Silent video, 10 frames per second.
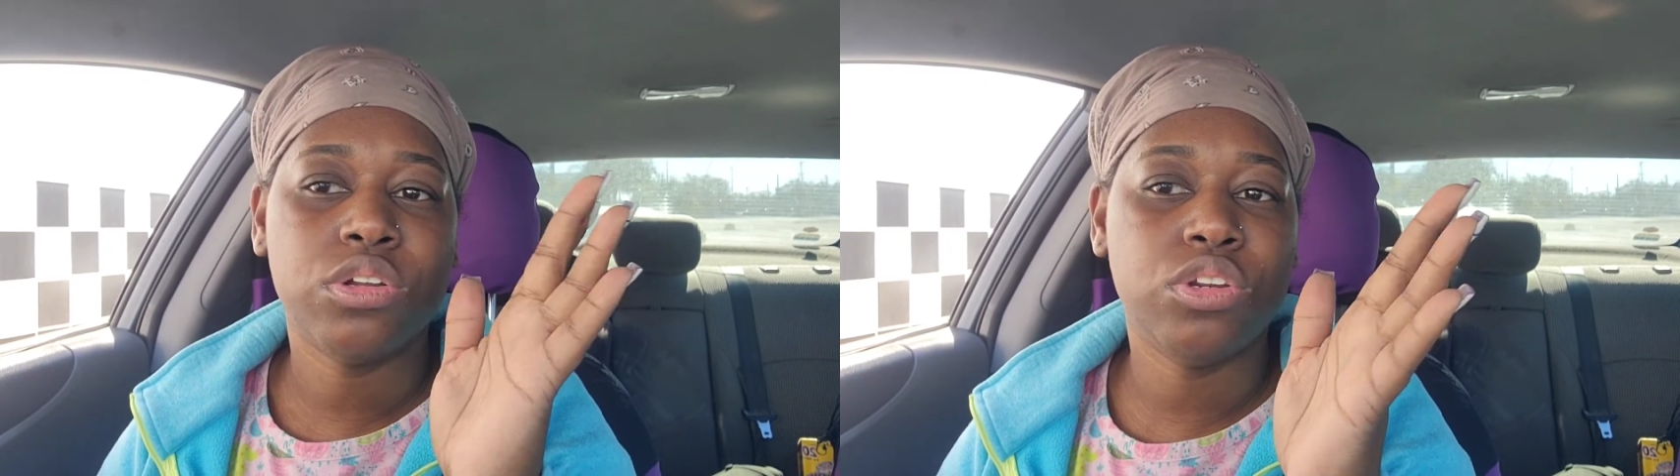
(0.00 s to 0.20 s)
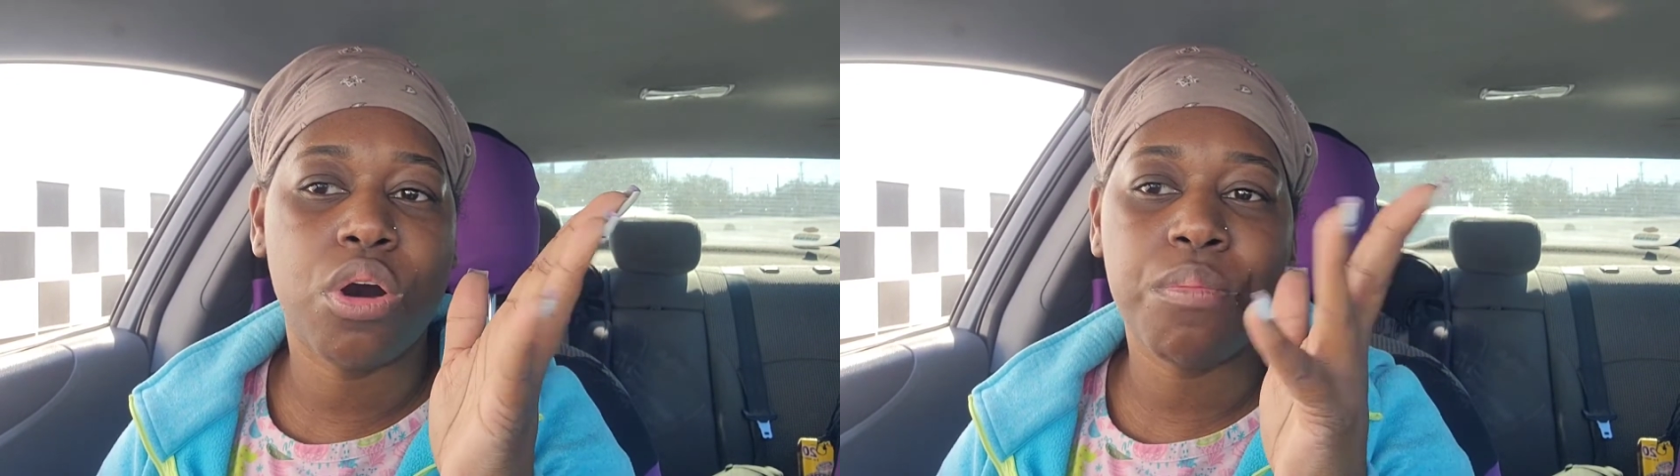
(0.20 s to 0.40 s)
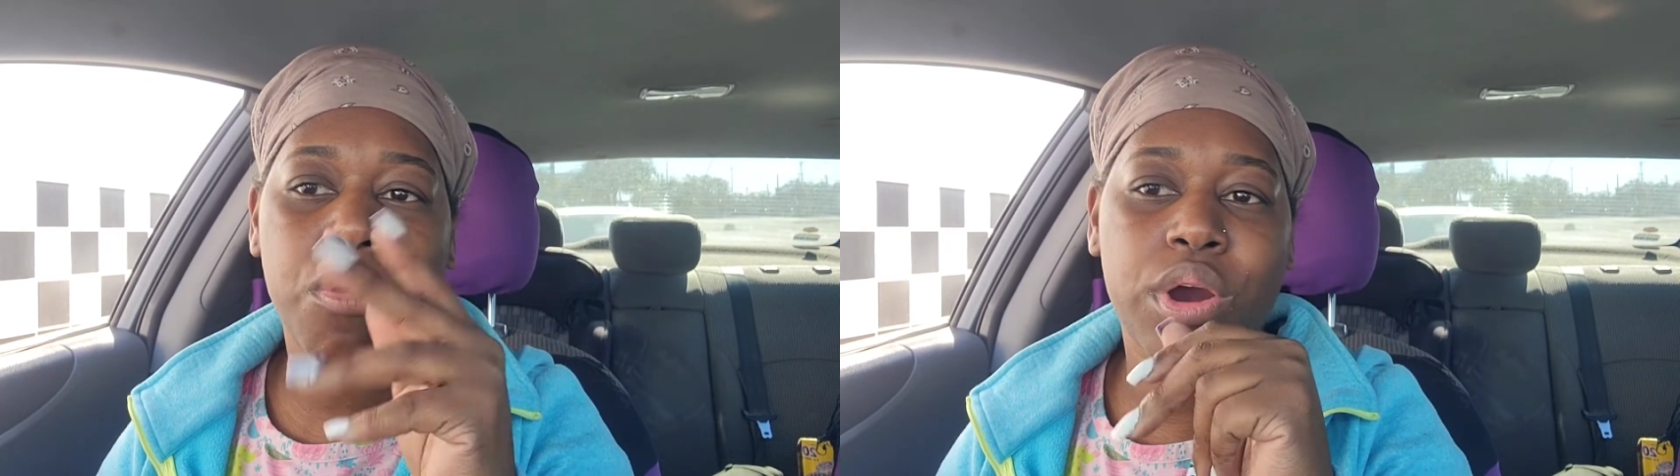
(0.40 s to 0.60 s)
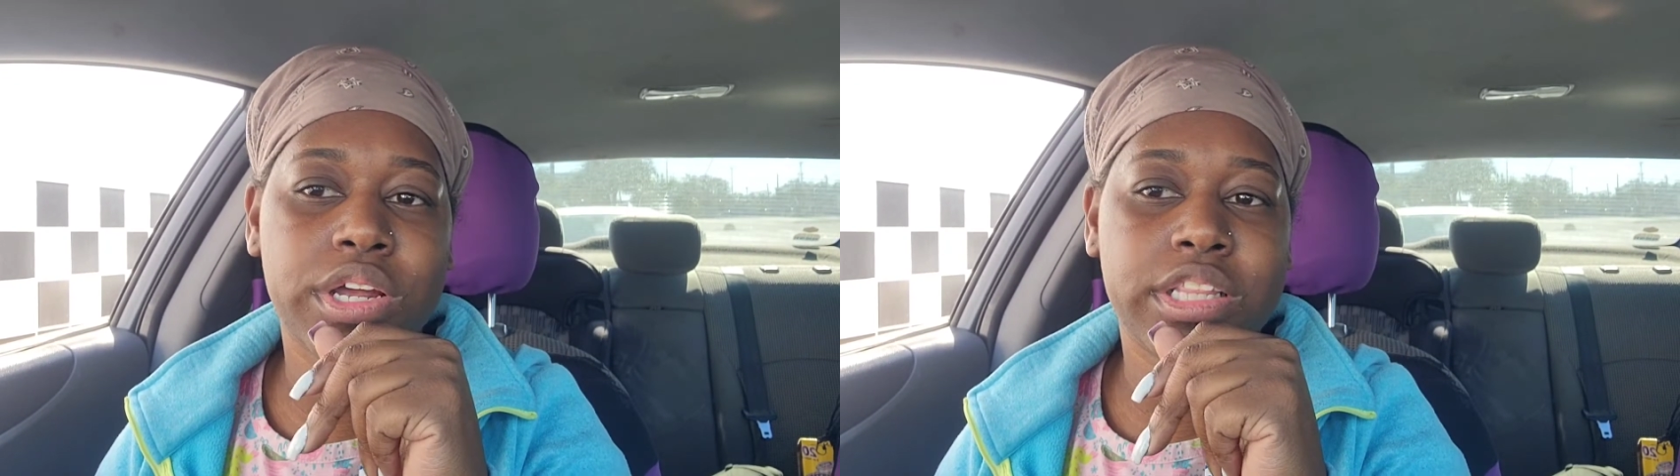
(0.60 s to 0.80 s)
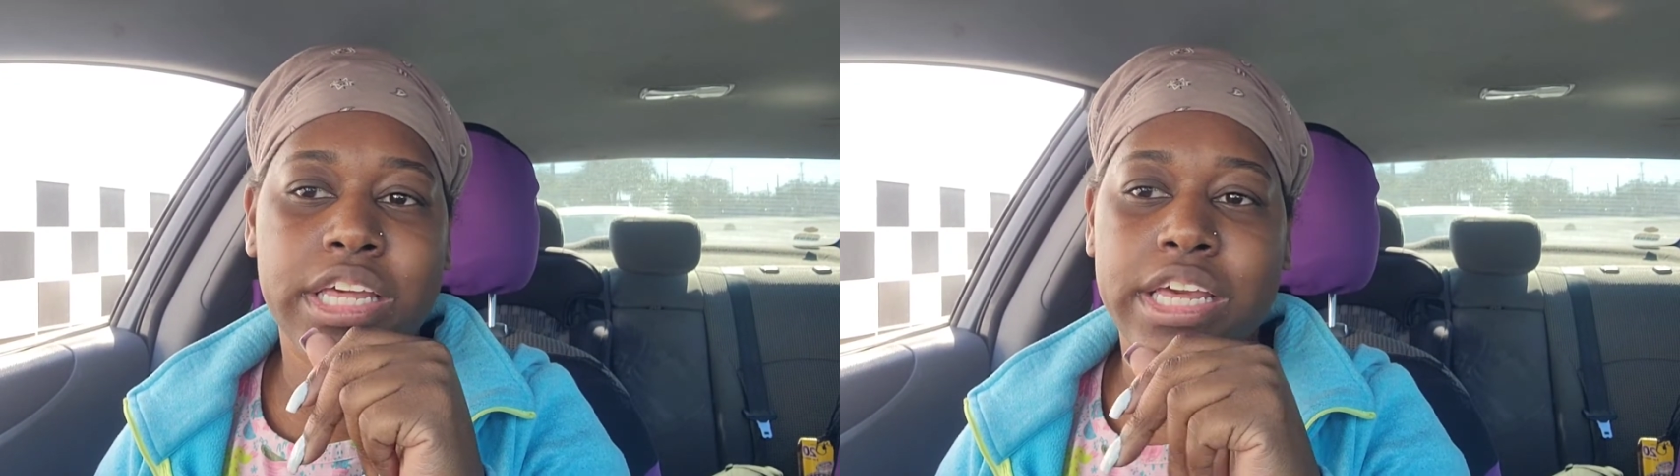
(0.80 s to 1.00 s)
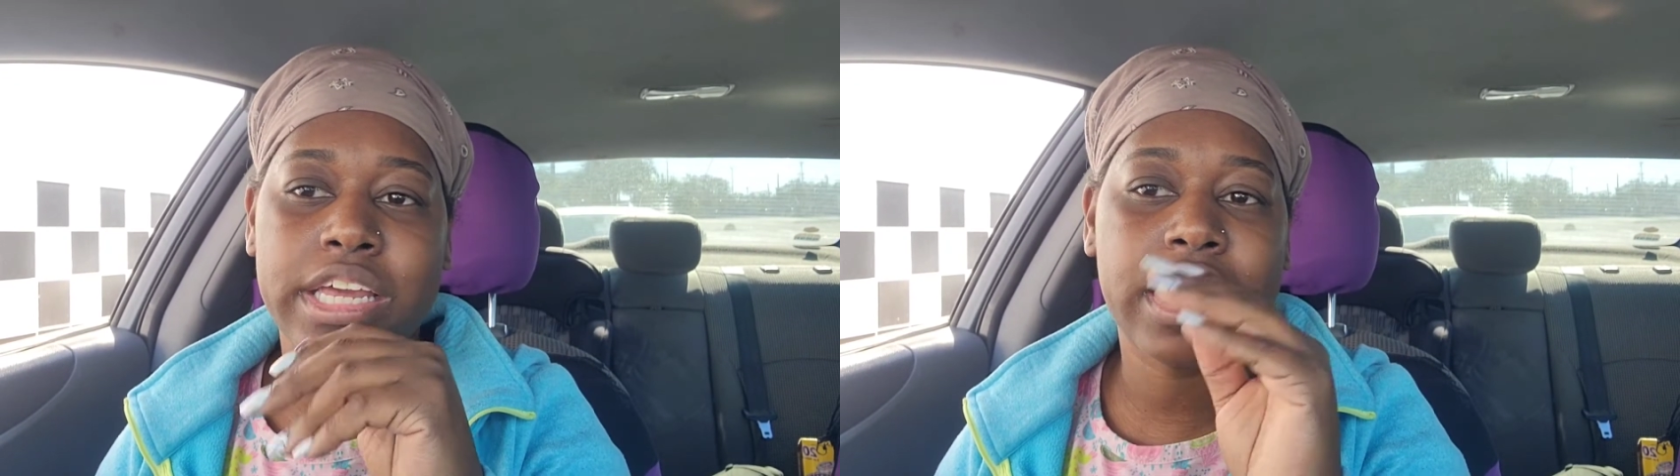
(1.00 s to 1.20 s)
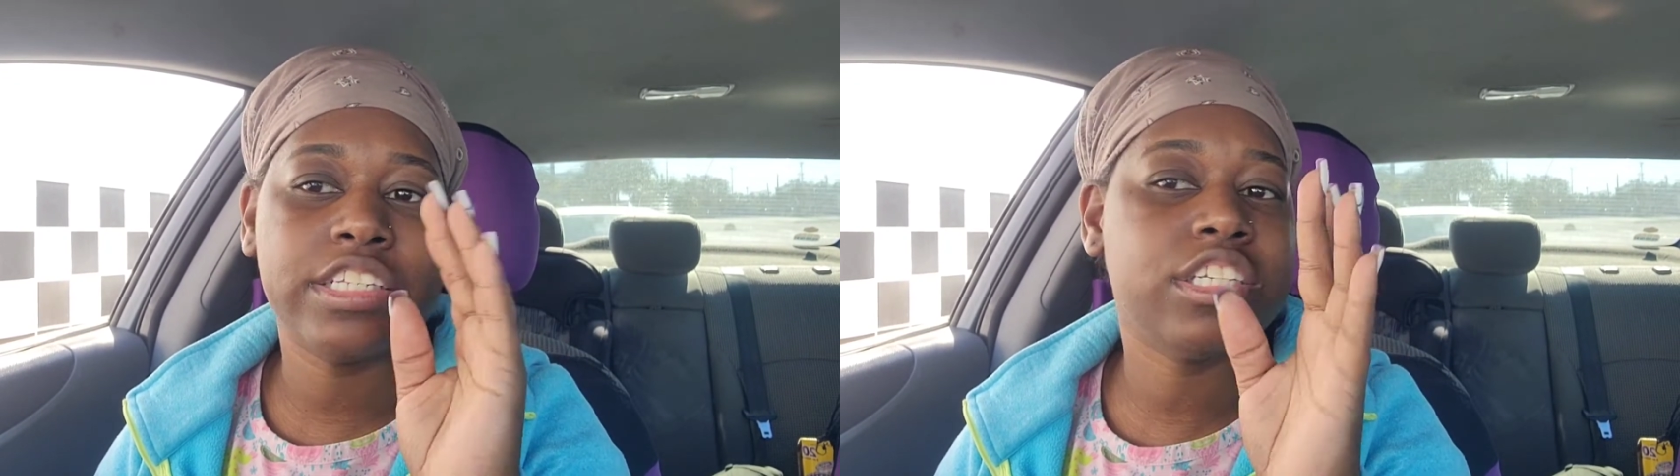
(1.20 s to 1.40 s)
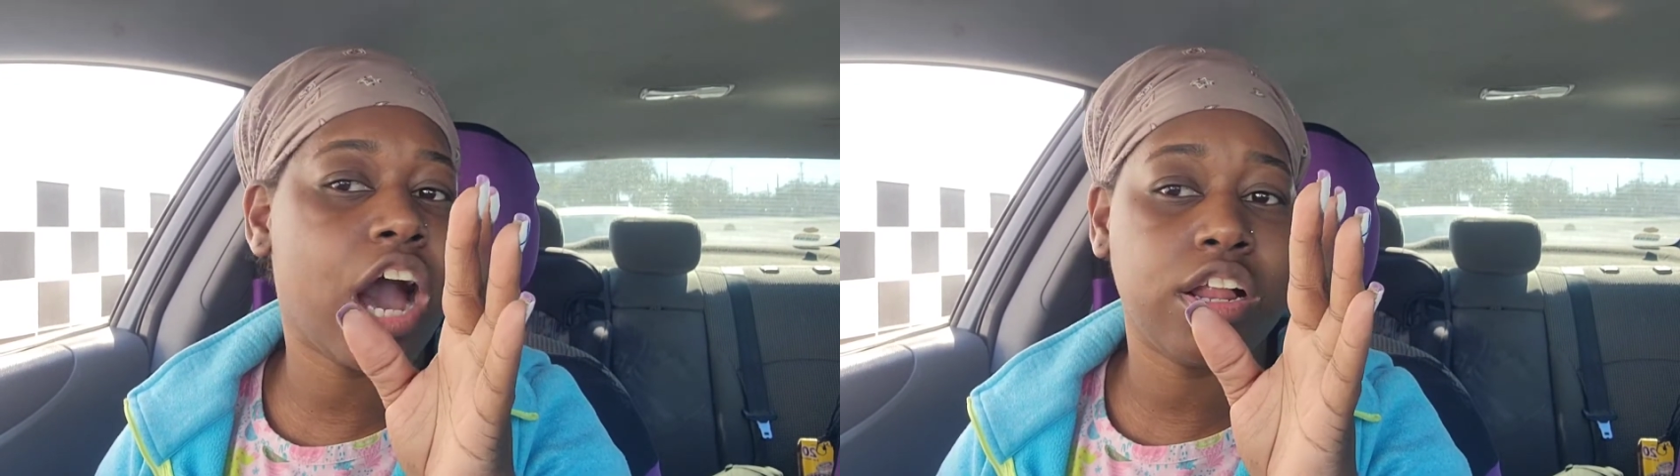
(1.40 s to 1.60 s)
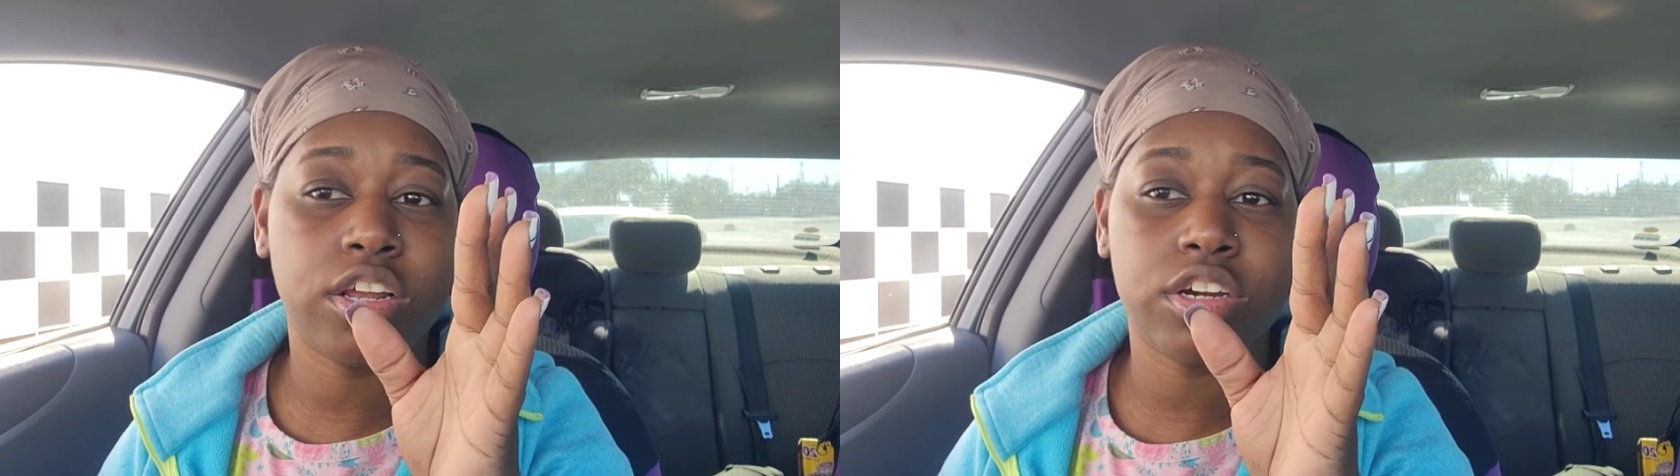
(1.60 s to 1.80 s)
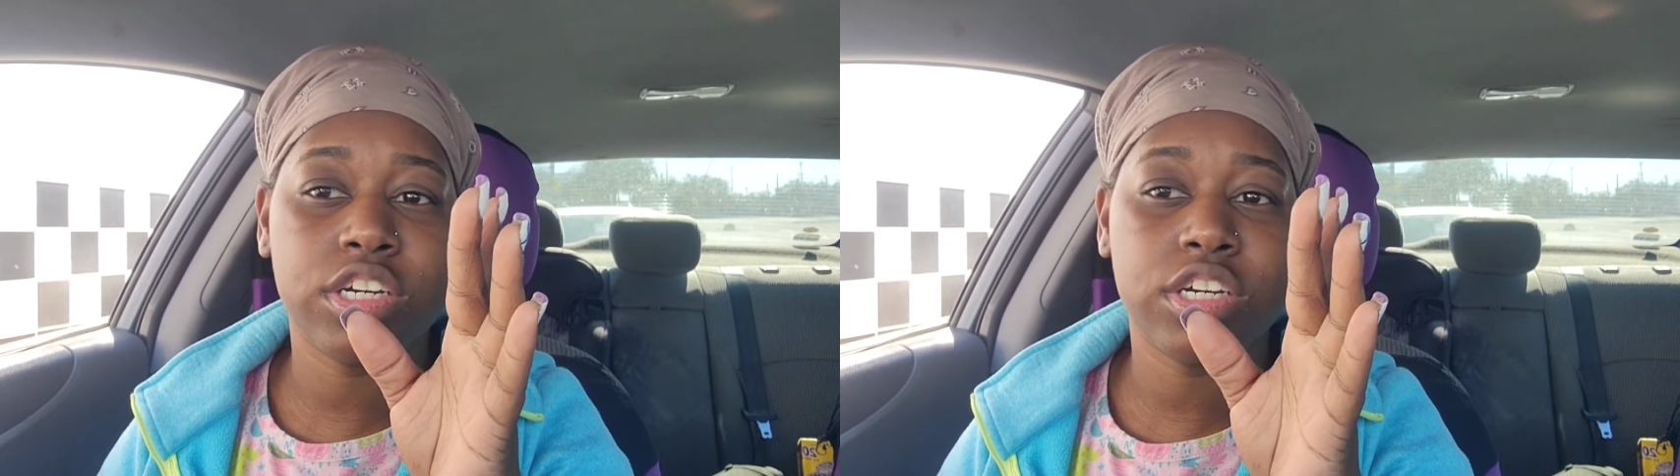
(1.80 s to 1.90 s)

no more than a dollar